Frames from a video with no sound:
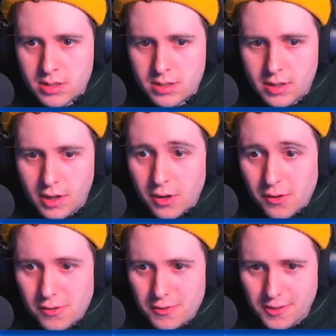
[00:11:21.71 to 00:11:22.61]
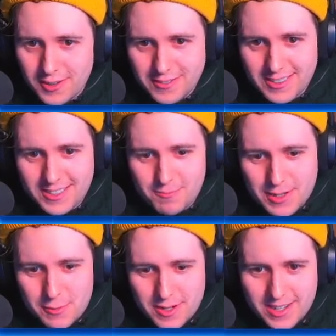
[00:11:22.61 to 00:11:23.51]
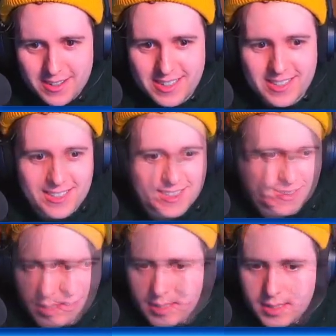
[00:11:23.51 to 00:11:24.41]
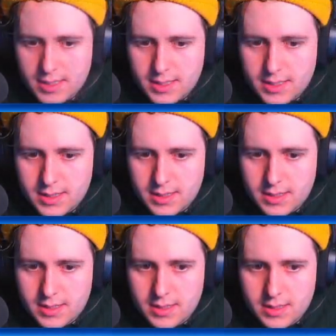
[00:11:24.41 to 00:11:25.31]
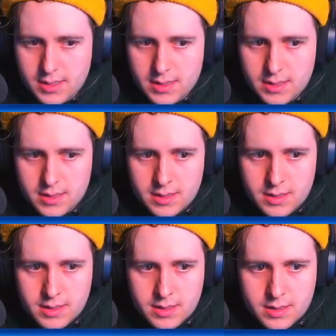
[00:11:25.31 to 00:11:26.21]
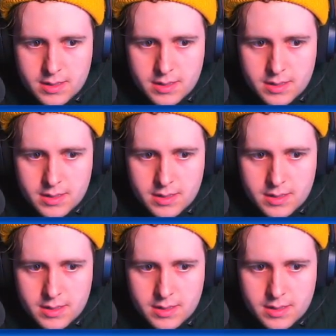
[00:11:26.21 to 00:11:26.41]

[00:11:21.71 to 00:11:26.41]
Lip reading: Oh, he's eaten by a white... Okay, that's so cool. Only to then discover